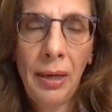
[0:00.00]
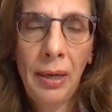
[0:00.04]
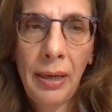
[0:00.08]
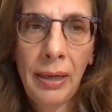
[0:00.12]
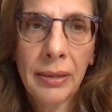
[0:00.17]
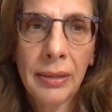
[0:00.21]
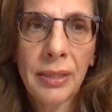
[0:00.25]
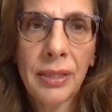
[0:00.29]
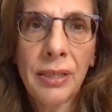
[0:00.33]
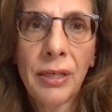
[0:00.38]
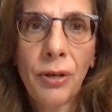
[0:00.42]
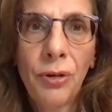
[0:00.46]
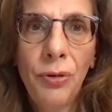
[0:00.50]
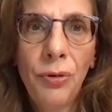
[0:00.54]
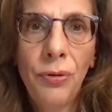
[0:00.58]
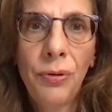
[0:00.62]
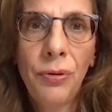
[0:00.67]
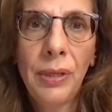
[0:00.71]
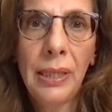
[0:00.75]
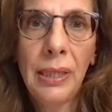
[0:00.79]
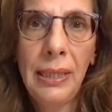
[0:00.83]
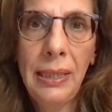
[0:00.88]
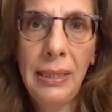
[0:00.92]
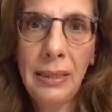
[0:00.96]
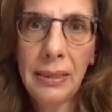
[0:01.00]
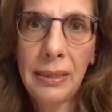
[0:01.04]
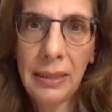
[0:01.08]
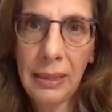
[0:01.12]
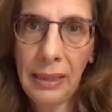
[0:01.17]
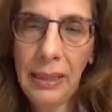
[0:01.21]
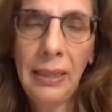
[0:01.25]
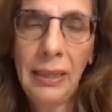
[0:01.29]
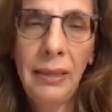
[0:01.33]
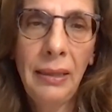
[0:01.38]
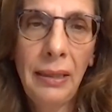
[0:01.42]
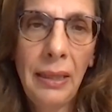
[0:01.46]
securities
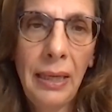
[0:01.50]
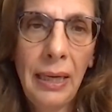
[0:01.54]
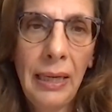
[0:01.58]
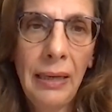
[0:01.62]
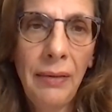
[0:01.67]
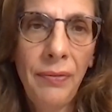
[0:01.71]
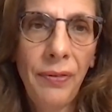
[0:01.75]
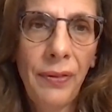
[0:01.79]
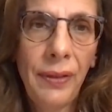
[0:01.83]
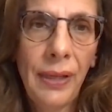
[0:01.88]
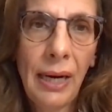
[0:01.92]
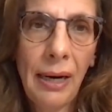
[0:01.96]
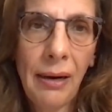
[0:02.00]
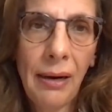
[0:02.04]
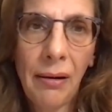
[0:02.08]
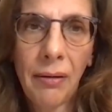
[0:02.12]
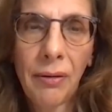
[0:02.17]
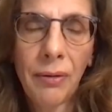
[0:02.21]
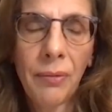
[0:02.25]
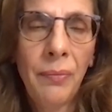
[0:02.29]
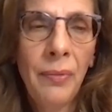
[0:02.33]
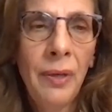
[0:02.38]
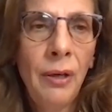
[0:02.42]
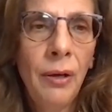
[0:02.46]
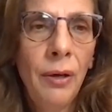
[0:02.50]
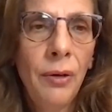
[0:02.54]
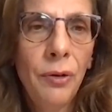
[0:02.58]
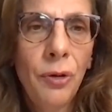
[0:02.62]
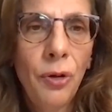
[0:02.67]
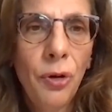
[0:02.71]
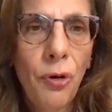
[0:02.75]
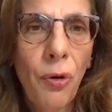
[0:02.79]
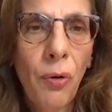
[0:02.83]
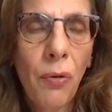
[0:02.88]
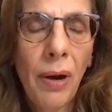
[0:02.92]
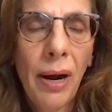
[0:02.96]
in their
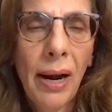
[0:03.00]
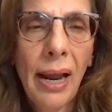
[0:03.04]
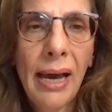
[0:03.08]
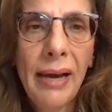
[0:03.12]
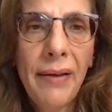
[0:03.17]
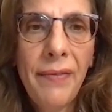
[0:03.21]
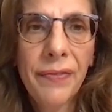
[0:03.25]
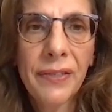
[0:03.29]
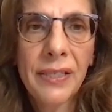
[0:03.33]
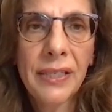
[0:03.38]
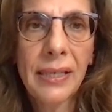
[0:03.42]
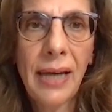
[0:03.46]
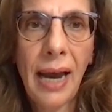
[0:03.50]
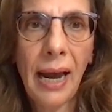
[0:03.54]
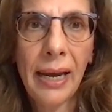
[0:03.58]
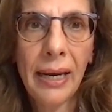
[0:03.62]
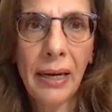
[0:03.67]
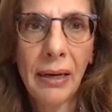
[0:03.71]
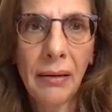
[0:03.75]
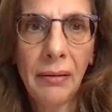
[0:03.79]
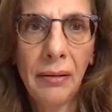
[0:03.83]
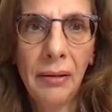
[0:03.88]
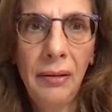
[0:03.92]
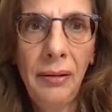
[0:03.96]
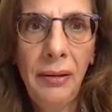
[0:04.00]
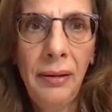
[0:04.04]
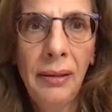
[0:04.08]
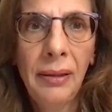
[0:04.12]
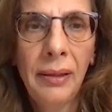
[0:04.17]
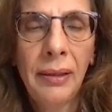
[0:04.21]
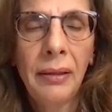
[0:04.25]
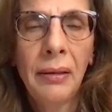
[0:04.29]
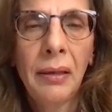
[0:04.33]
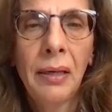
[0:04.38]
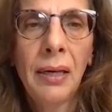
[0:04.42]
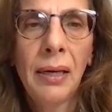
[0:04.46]
life cycle.
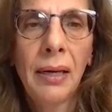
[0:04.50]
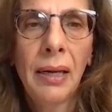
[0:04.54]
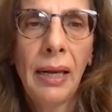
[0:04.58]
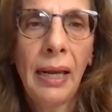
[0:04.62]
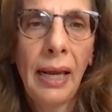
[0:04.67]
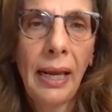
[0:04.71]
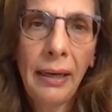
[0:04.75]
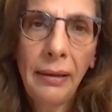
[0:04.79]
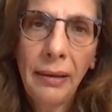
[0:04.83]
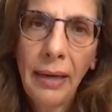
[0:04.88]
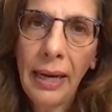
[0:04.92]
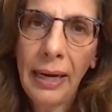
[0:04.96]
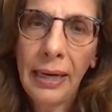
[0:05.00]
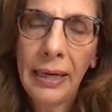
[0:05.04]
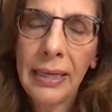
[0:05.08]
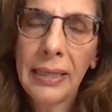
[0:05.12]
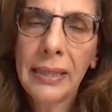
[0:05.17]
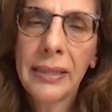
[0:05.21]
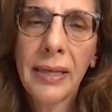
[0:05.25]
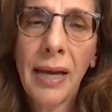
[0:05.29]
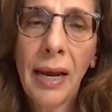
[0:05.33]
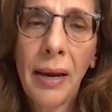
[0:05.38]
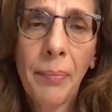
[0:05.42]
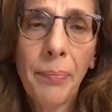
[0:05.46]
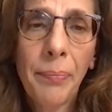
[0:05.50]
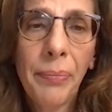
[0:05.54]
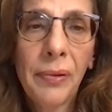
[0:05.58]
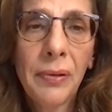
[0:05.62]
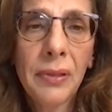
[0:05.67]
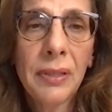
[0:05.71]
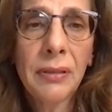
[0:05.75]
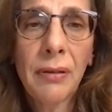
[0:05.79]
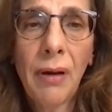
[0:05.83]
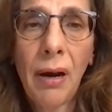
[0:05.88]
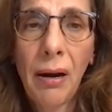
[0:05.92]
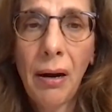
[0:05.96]
And
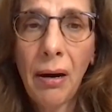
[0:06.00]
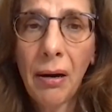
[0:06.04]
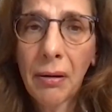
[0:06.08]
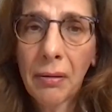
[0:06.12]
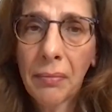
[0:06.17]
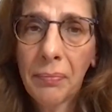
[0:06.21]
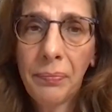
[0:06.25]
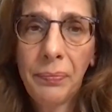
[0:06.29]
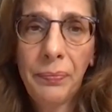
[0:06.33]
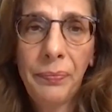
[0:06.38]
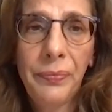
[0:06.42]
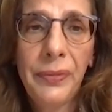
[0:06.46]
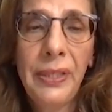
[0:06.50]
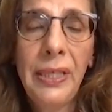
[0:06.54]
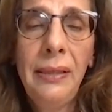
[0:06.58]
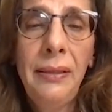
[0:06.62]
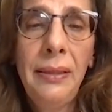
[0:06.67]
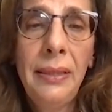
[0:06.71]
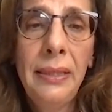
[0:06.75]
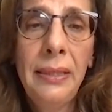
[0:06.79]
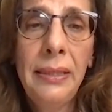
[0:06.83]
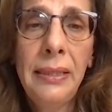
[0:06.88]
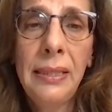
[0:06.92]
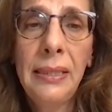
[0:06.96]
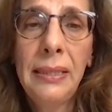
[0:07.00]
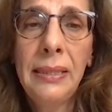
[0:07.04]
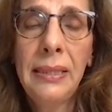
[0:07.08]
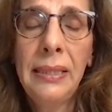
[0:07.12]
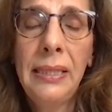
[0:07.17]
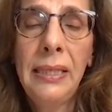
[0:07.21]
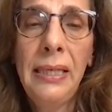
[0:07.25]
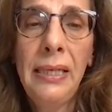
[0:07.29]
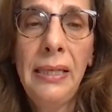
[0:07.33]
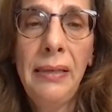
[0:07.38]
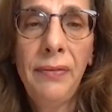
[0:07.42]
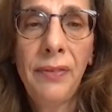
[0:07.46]
examples are
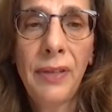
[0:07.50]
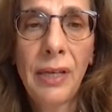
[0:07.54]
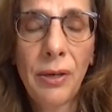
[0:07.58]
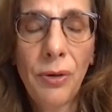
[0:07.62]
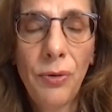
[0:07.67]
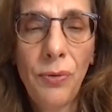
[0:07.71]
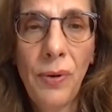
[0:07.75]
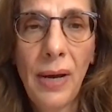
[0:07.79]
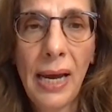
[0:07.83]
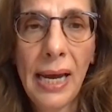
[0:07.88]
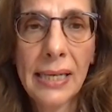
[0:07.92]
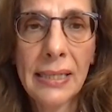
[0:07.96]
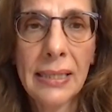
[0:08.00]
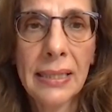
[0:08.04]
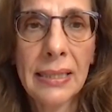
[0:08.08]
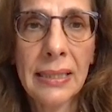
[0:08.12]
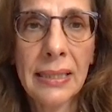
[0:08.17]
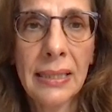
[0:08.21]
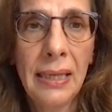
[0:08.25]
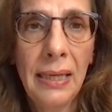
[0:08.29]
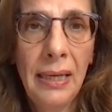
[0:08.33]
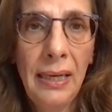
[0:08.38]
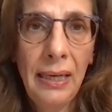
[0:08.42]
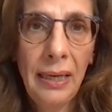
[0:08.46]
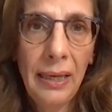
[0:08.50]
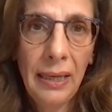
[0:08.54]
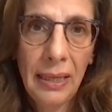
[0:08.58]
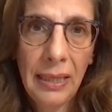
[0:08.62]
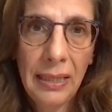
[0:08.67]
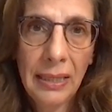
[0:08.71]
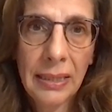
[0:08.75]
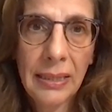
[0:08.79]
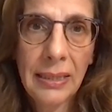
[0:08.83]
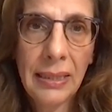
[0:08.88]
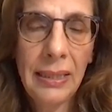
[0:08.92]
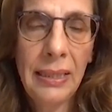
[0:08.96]
DTCC in the US
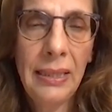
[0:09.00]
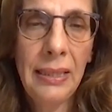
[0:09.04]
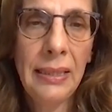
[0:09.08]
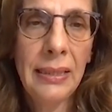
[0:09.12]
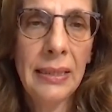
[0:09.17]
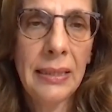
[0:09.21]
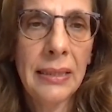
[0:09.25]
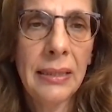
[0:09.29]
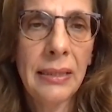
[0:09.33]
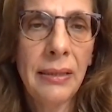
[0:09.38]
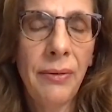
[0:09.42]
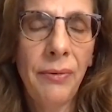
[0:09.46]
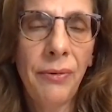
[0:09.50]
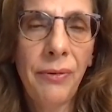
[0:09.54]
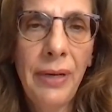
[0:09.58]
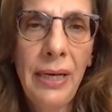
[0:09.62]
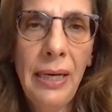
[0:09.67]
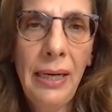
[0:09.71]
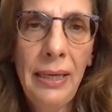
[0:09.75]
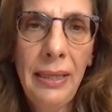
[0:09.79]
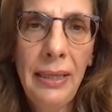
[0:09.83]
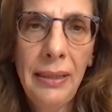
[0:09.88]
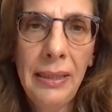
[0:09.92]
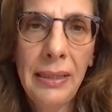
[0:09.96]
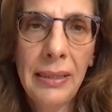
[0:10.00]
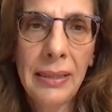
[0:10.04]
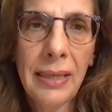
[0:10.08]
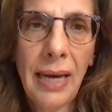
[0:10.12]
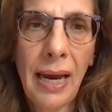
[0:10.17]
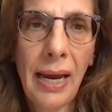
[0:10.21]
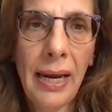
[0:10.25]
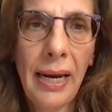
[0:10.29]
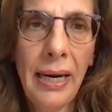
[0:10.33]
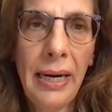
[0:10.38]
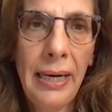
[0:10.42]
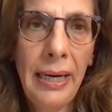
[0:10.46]
is really
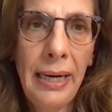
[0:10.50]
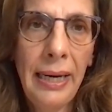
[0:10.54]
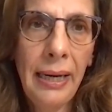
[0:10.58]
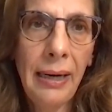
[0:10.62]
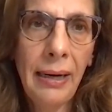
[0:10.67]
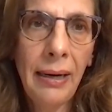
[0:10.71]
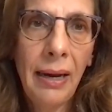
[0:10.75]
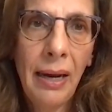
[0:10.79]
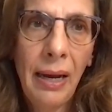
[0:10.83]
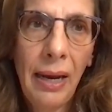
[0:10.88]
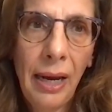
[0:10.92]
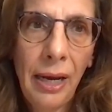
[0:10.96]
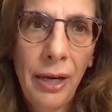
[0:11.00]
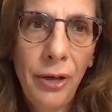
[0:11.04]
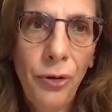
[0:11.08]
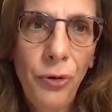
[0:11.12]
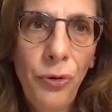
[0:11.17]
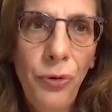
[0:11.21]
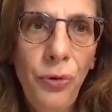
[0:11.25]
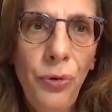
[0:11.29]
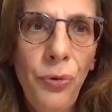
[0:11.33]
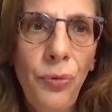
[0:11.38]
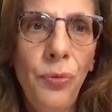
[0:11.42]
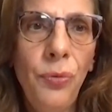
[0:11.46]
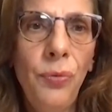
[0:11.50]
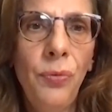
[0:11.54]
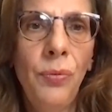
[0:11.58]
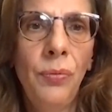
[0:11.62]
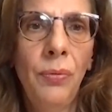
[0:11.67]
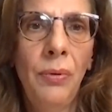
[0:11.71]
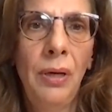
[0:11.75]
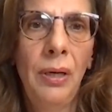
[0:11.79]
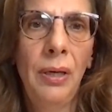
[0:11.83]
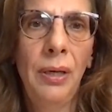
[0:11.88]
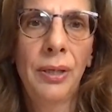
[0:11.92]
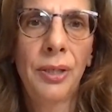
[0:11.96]
designing a new
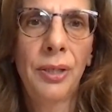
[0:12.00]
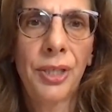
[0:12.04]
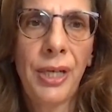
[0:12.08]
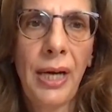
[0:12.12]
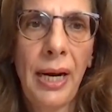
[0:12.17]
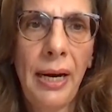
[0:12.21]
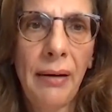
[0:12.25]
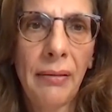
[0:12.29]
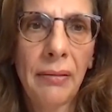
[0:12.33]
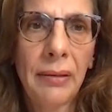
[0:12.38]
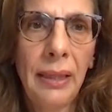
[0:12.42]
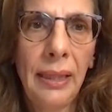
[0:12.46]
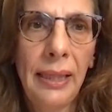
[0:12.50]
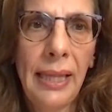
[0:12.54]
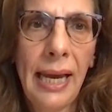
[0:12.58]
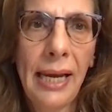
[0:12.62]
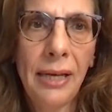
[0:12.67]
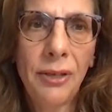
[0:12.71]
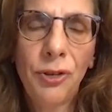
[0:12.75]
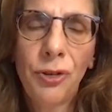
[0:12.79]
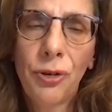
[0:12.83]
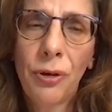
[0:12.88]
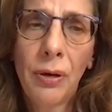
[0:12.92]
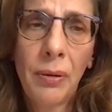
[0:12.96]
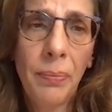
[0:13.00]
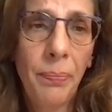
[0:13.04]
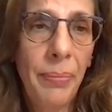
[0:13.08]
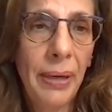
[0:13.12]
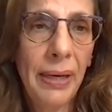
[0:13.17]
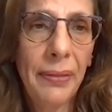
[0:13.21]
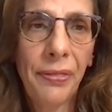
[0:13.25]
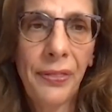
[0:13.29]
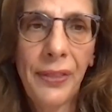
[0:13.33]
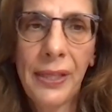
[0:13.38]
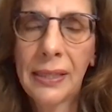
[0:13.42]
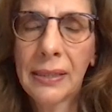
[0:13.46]
shared ledger,
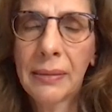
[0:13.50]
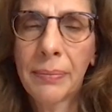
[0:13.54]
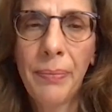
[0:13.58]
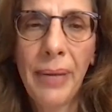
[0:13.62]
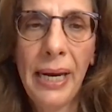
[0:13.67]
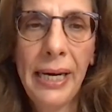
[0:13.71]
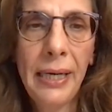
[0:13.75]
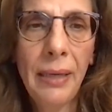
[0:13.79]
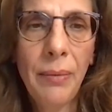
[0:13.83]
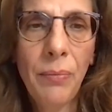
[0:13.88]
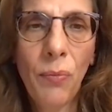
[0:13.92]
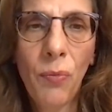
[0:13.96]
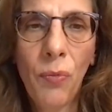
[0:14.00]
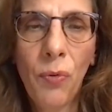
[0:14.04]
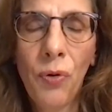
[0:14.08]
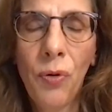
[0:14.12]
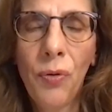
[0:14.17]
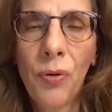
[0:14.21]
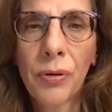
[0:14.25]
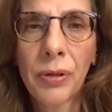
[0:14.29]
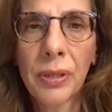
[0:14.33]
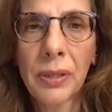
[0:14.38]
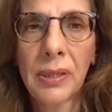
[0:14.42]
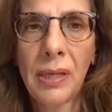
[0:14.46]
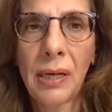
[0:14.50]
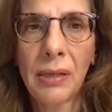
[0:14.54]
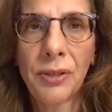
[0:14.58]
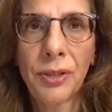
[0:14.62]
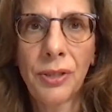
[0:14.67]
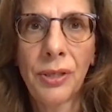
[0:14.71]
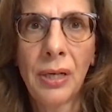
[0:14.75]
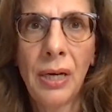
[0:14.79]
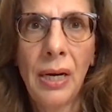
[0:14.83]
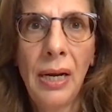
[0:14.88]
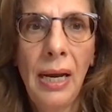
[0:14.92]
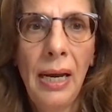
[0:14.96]
but there's many more
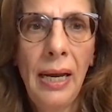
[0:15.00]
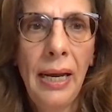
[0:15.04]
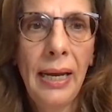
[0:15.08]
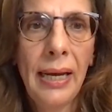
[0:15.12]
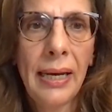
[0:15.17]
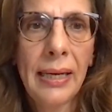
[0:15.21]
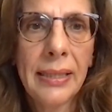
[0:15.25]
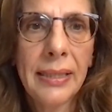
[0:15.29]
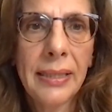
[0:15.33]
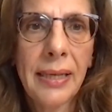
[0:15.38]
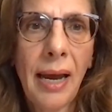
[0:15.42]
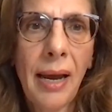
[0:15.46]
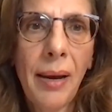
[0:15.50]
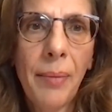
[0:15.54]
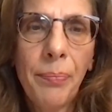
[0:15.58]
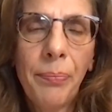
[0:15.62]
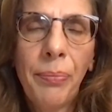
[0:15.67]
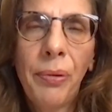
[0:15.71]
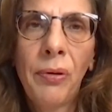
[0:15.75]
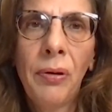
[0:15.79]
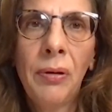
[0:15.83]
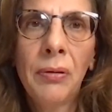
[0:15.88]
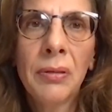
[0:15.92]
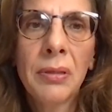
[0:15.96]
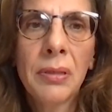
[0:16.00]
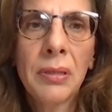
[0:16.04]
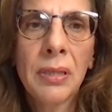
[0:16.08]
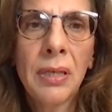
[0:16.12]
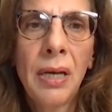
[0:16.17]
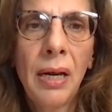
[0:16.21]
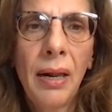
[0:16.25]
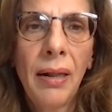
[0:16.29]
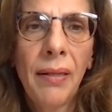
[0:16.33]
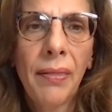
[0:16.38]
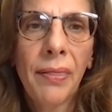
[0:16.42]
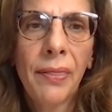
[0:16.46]
such examples
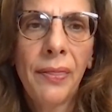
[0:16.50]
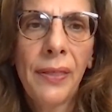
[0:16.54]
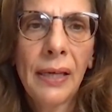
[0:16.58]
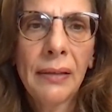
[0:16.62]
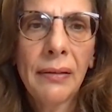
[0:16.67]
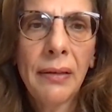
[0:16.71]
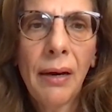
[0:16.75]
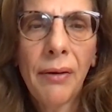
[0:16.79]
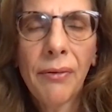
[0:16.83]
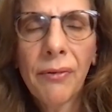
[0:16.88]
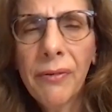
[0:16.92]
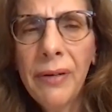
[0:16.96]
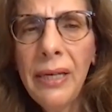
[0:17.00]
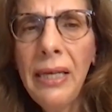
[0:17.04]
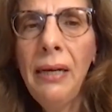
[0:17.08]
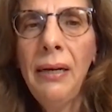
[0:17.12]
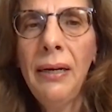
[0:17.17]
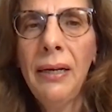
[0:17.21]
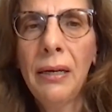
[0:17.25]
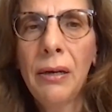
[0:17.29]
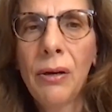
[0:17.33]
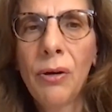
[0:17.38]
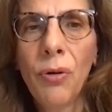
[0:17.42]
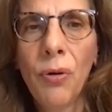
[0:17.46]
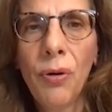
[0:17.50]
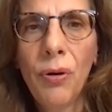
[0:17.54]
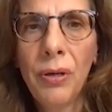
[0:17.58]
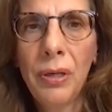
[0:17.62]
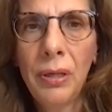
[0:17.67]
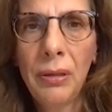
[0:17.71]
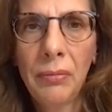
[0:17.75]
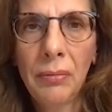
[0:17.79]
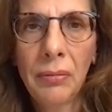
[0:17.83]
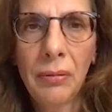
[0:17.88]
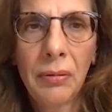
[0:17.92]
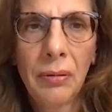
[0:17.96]
that are really
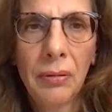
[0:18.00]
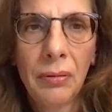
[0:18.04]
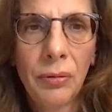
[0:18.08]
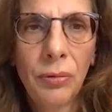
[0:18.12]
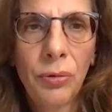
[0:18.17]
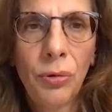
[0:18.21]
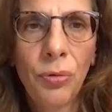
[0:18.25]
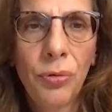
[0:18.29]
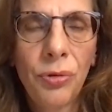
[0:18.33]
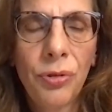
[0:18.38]
going to